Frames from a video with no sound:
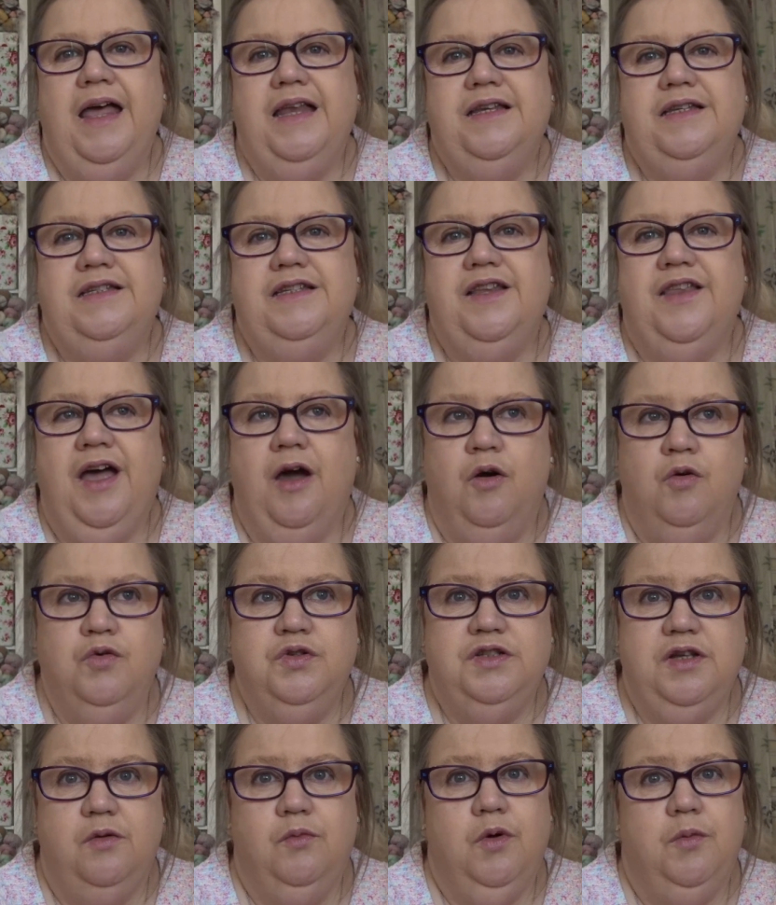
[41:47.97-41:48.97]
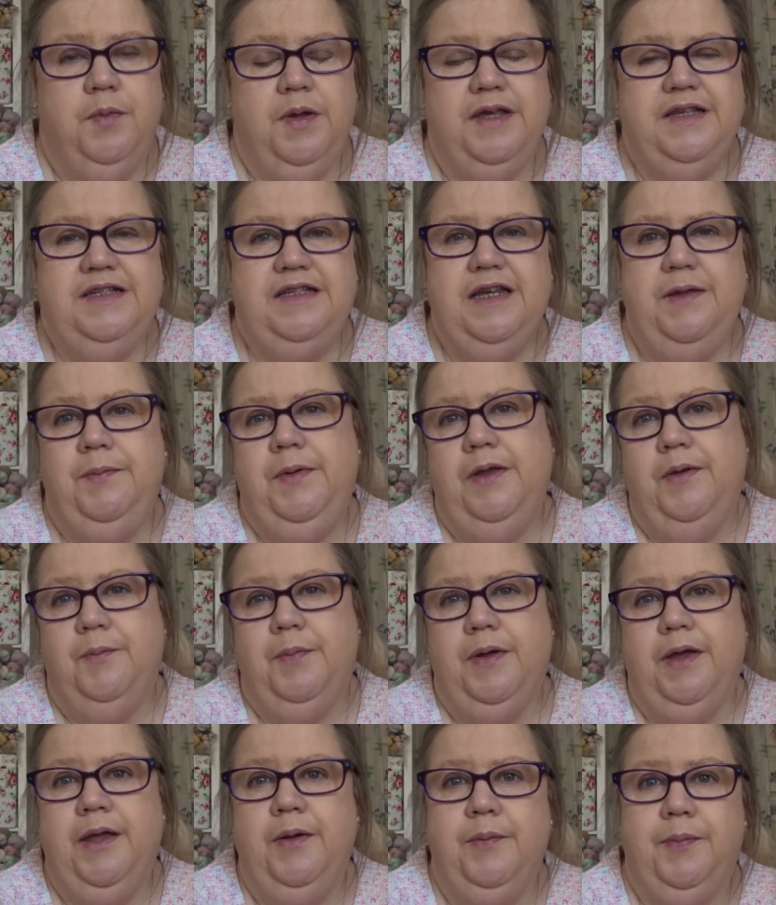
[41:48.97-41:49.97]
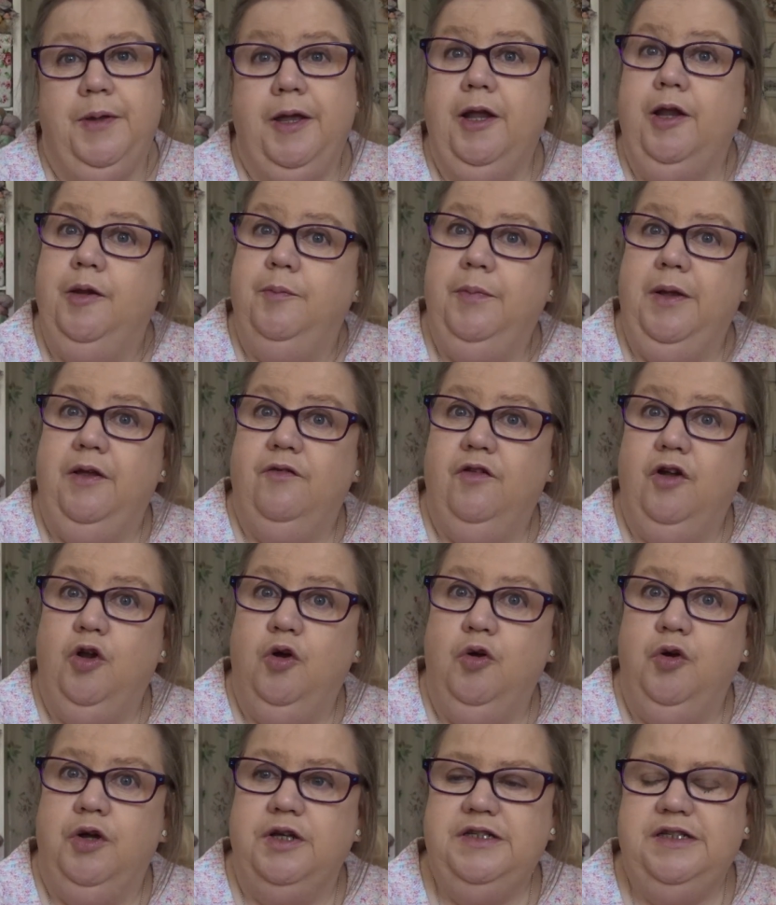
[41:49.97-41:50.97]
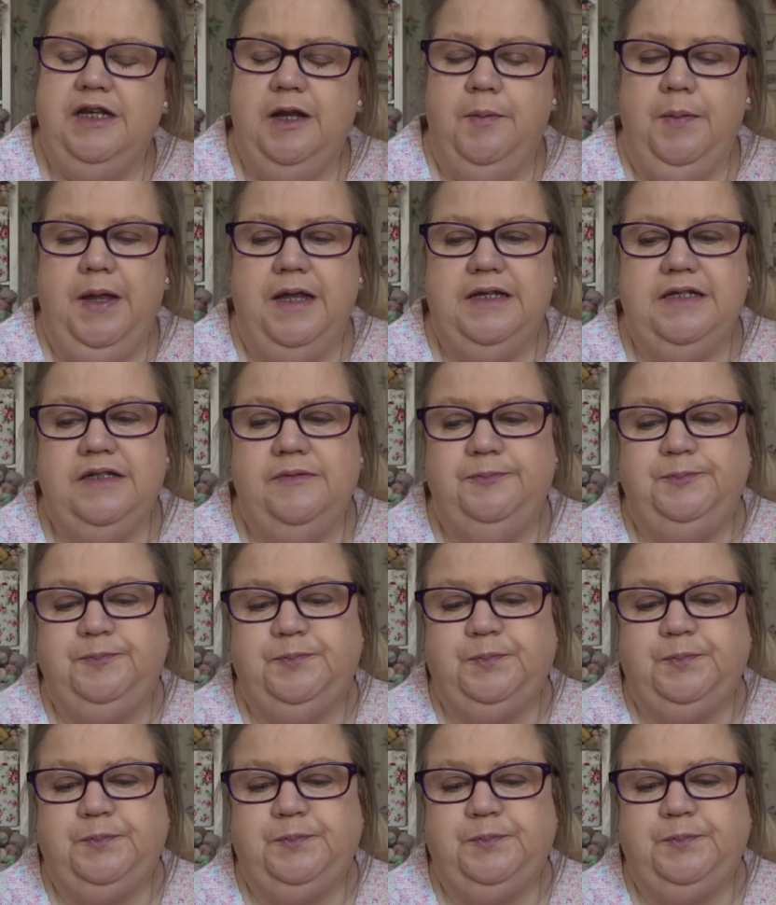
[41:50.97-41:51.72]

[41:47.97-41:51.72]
that also will be a snippet, but it'll be a bit of a longer snippet.